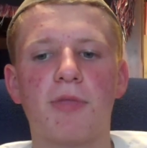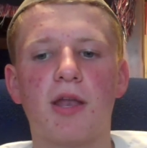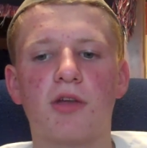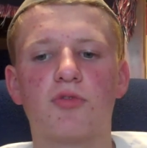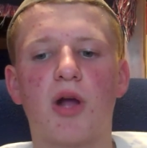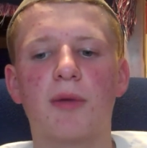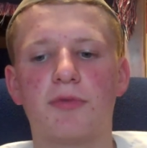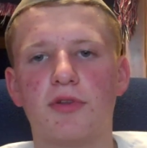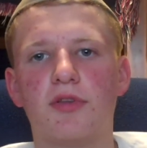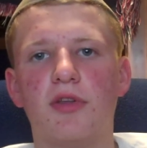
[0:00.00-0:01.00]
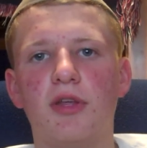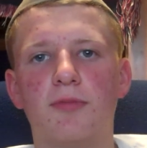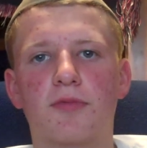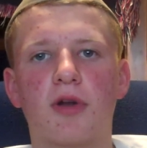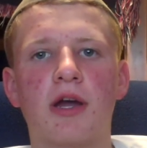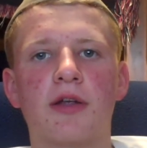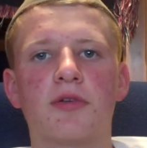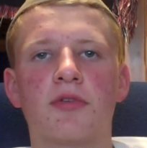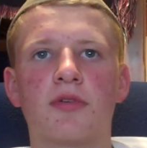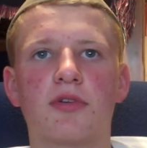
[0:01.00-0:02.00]
then I dropped it in deep fryer
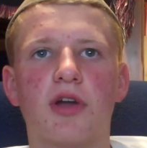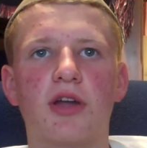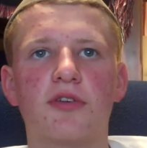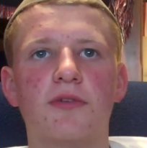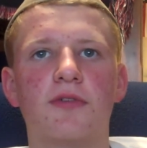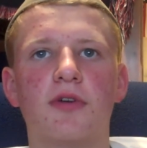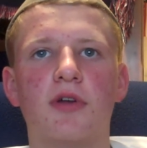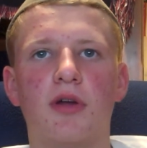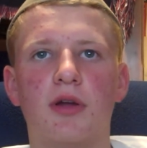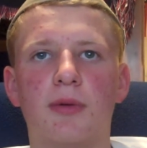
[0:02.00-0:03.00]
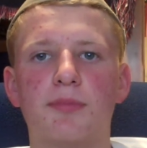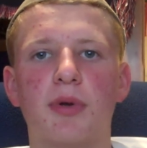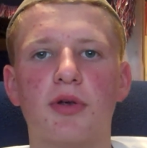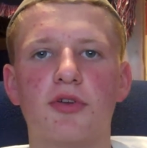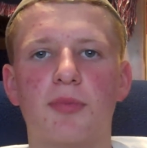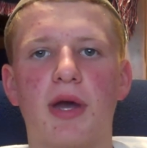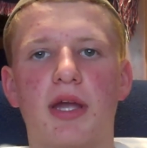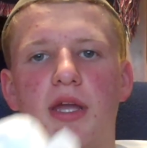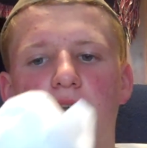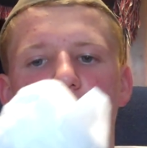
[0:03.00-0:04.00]
and kind of burned my
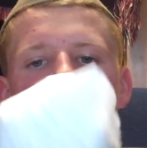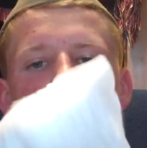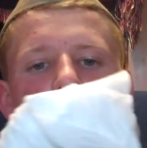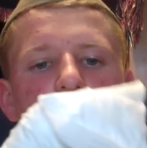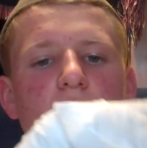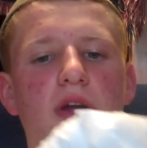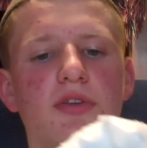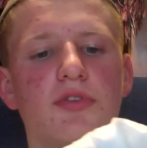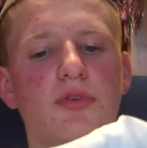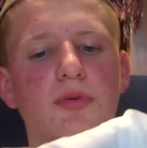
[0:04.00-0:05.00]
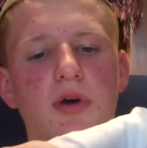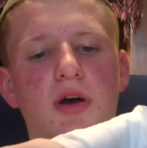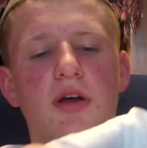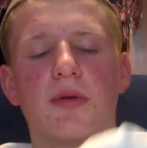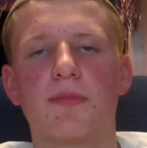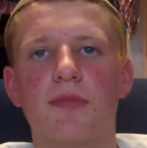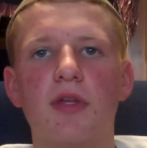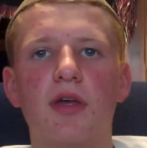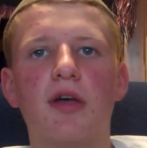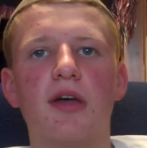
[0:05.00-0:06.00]
hand trying to,
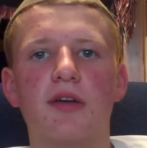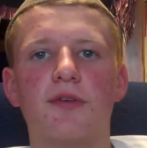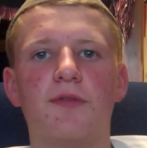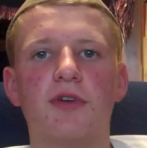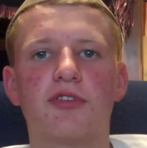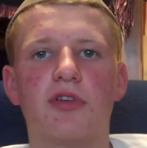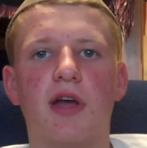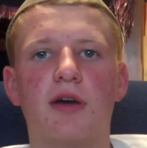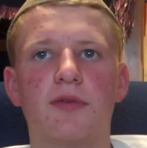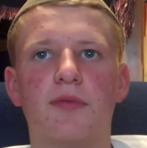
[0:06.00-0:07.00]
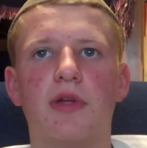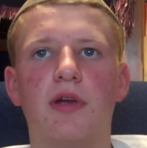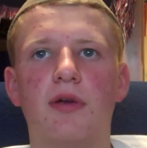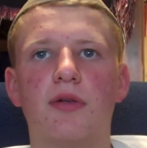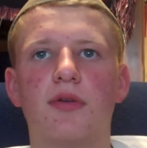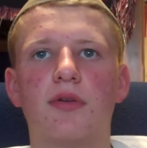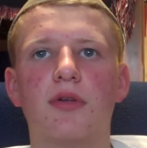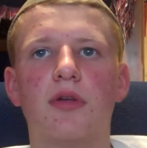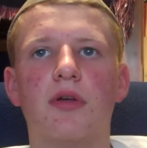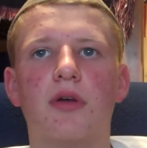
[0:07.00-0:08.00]
fish it out of there.
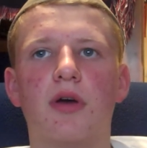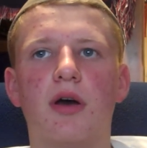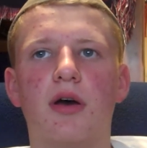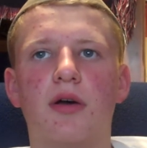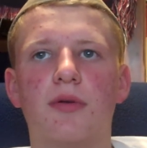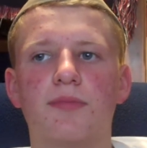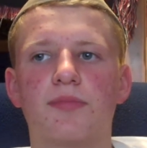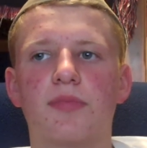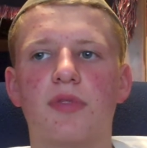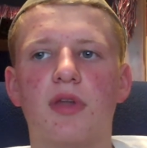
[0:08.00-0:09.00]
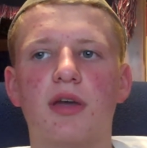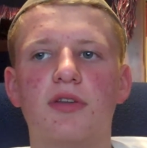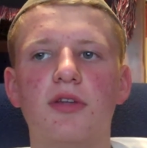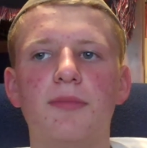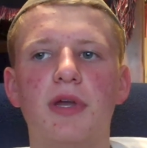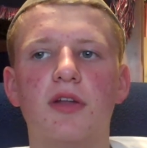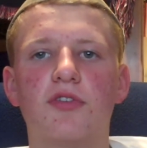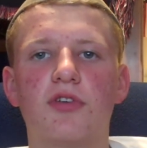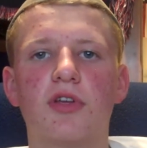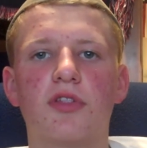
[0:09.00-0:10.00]
I did
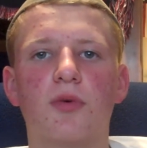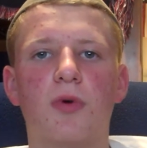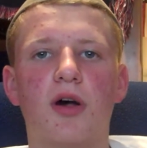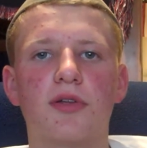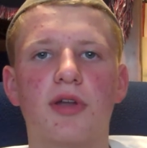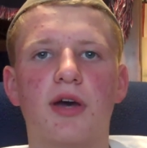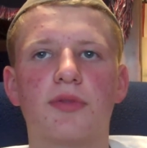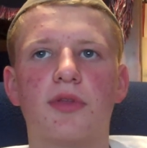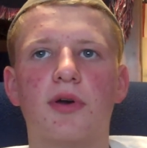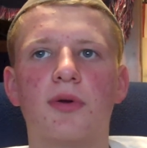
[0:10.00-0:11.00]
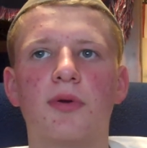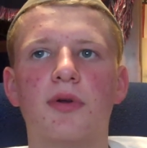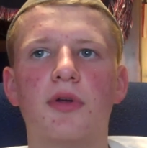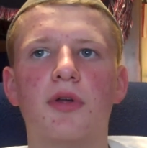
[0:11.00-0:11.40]
manage to get the wallet out, though,